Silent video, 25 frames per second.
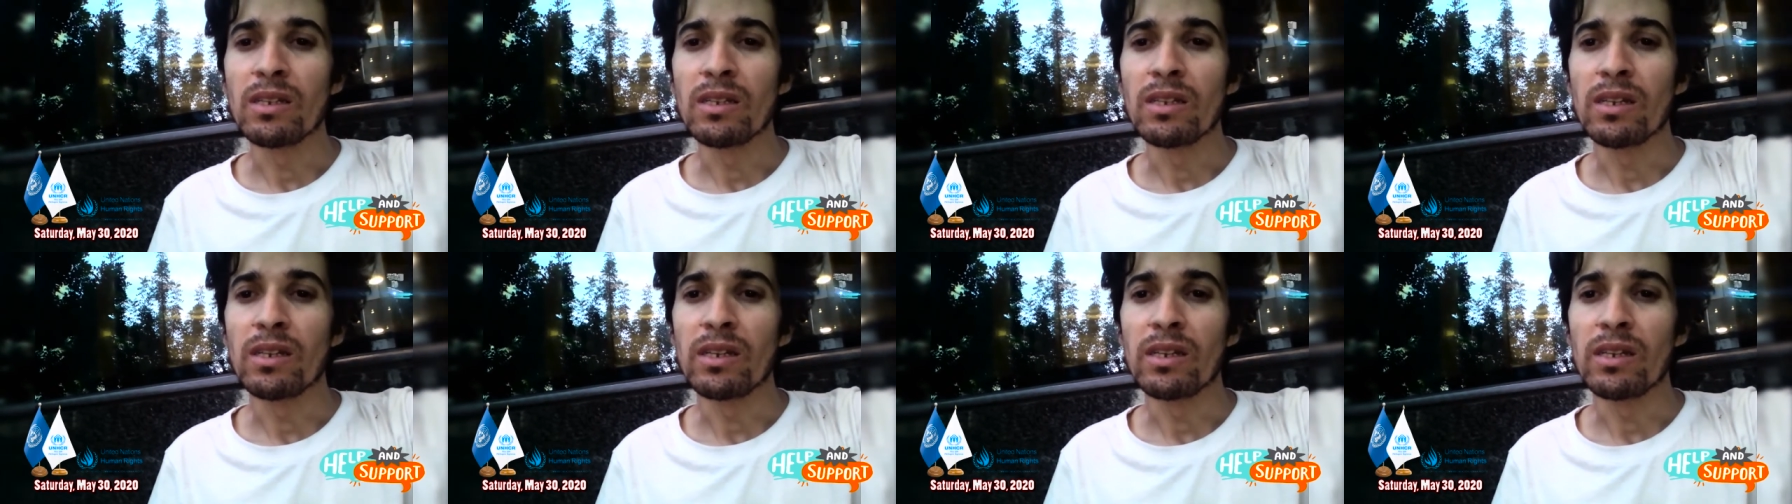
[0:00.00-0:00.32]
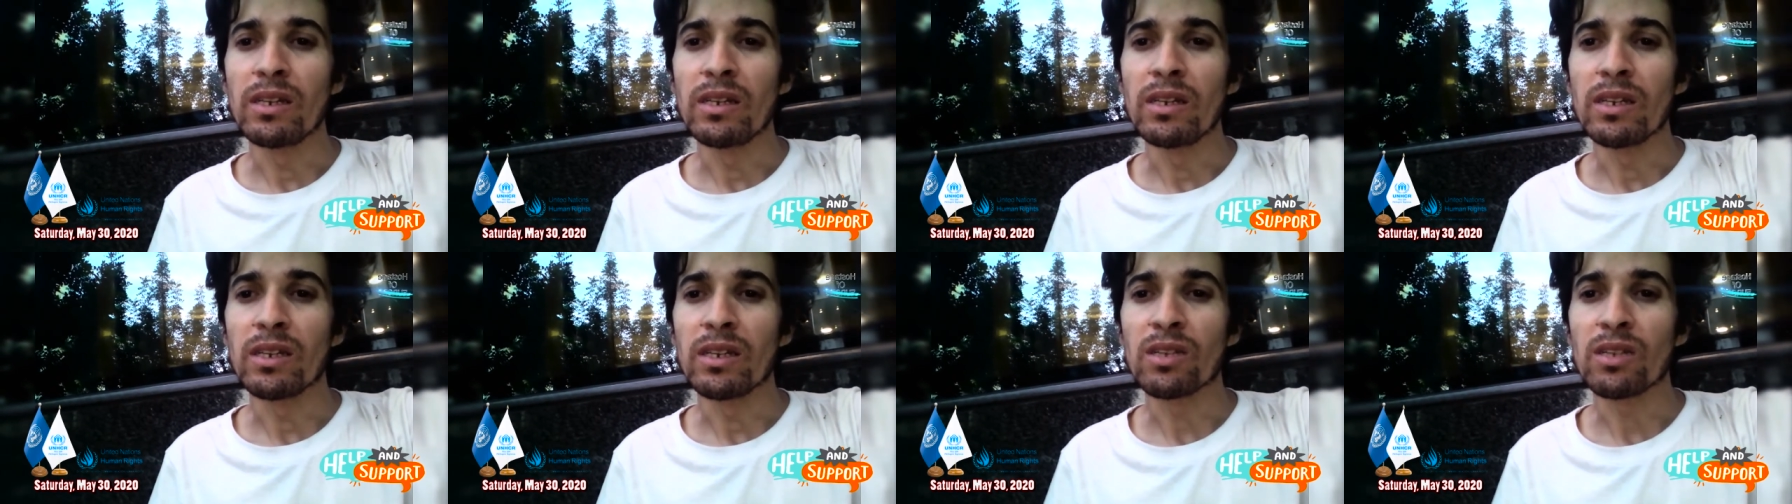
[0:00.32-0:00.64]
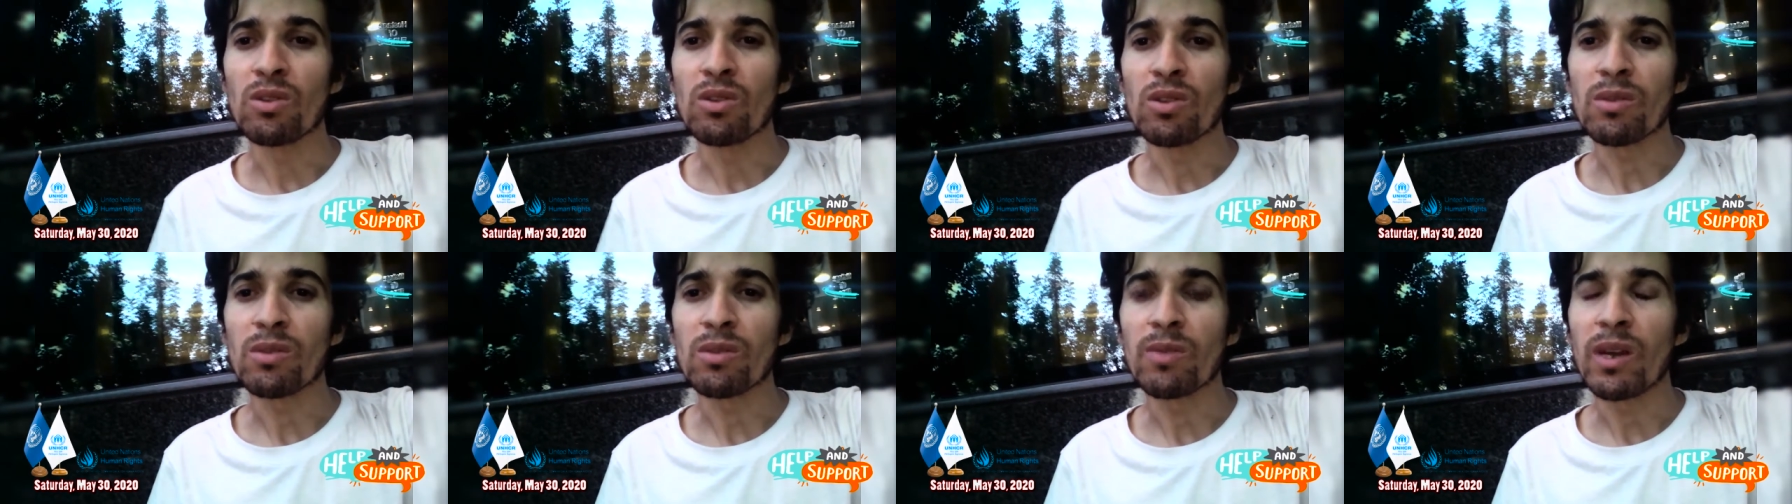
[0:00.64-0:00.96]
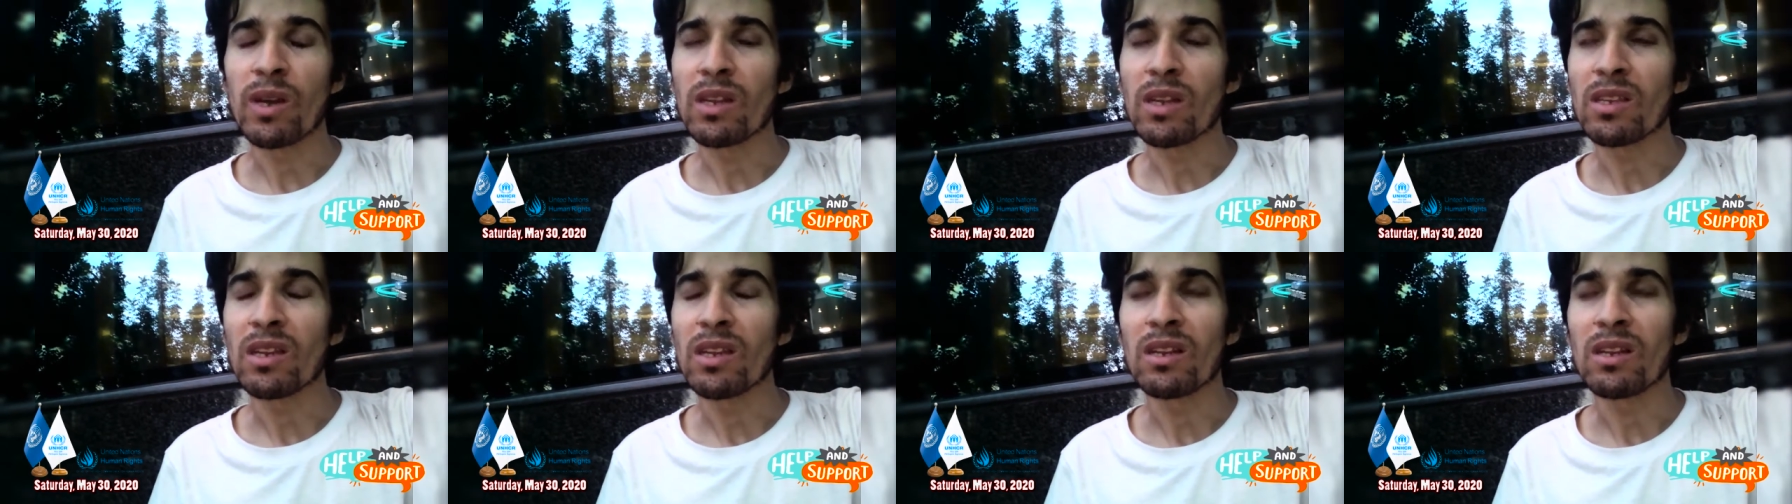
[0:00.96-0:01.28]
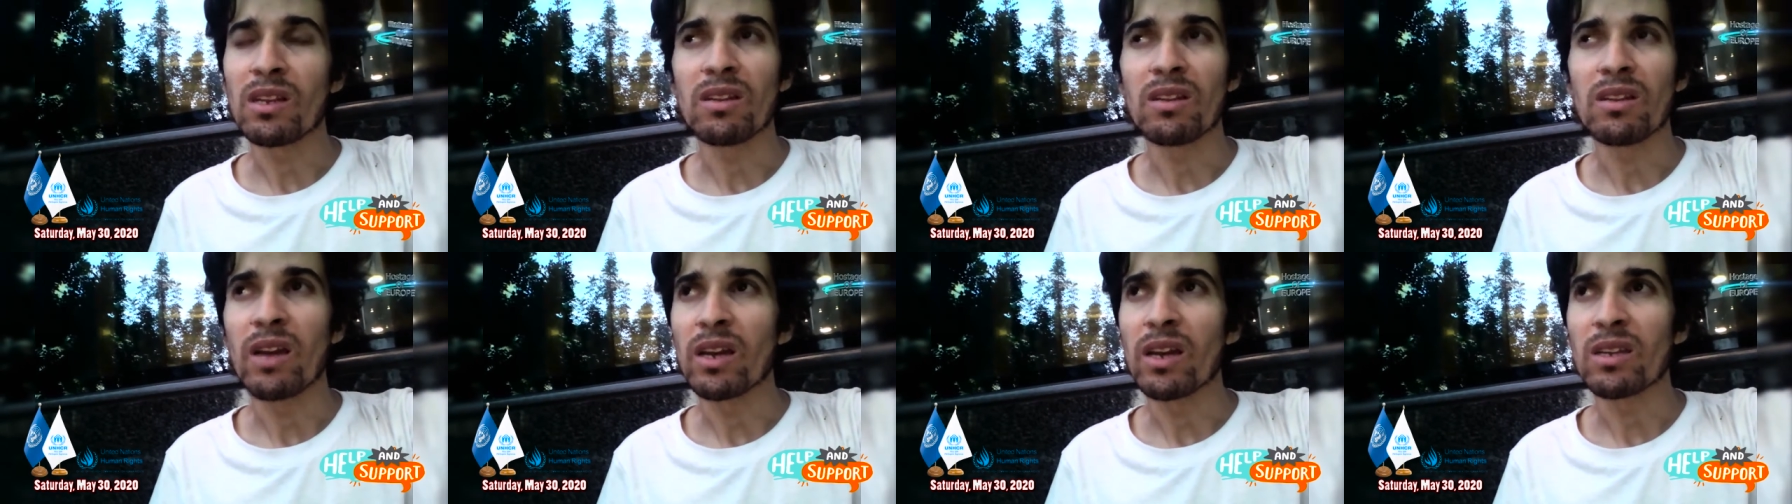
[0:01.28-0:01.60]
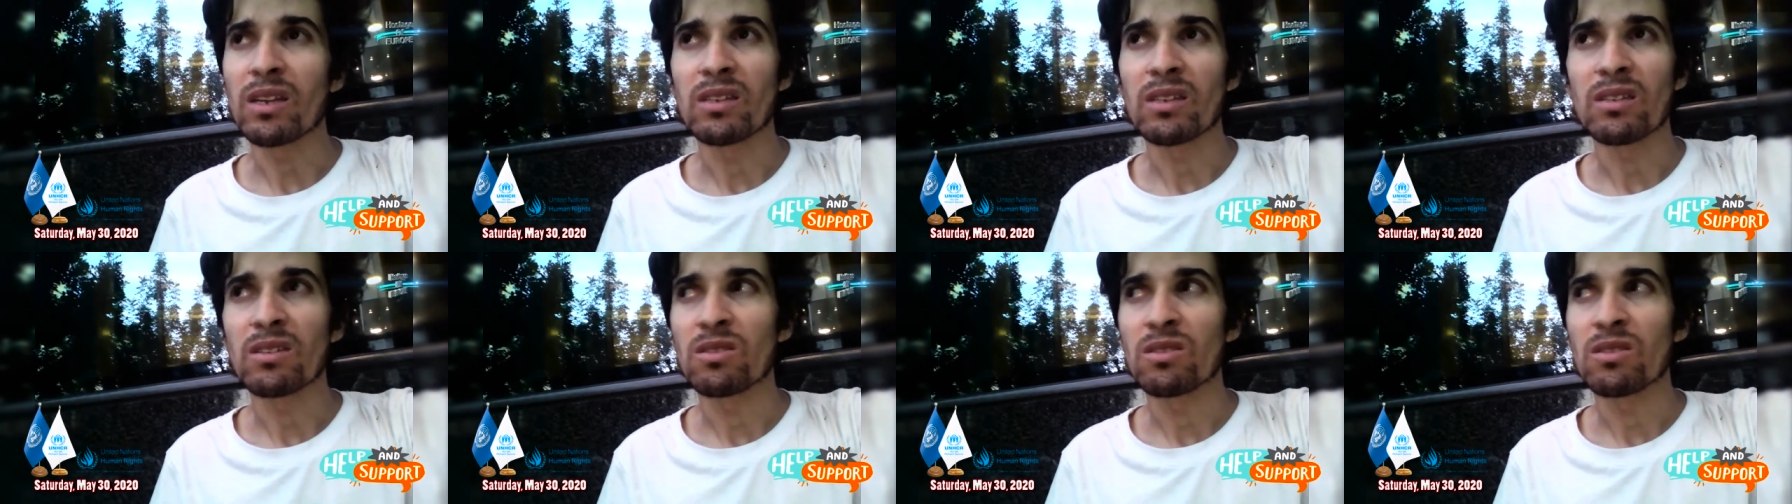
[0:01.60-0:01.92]
uh, it took me until like
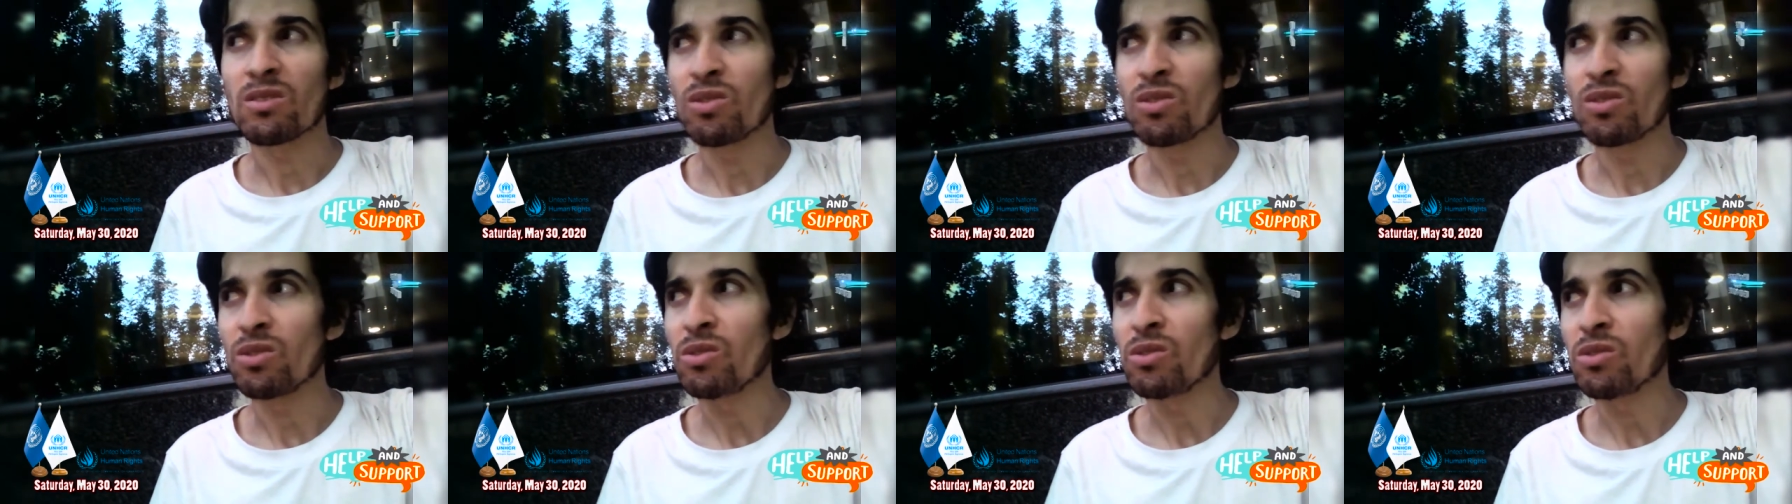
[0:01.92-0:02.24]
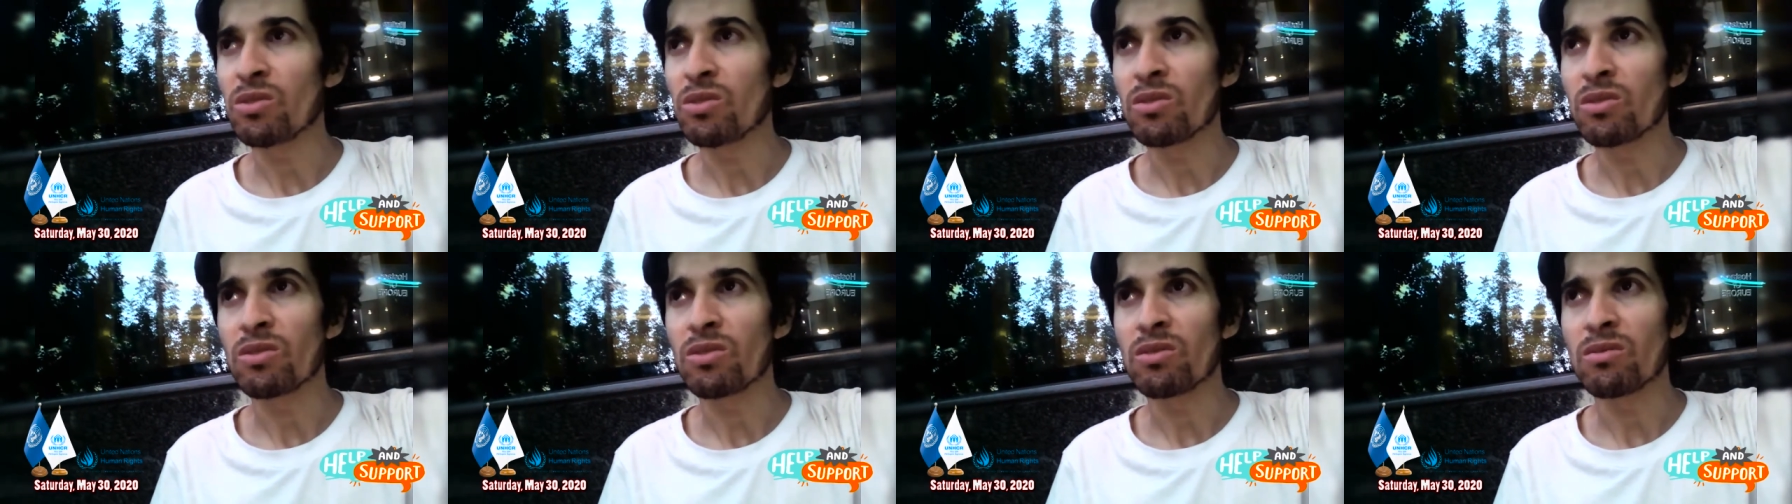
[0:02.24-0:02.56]
2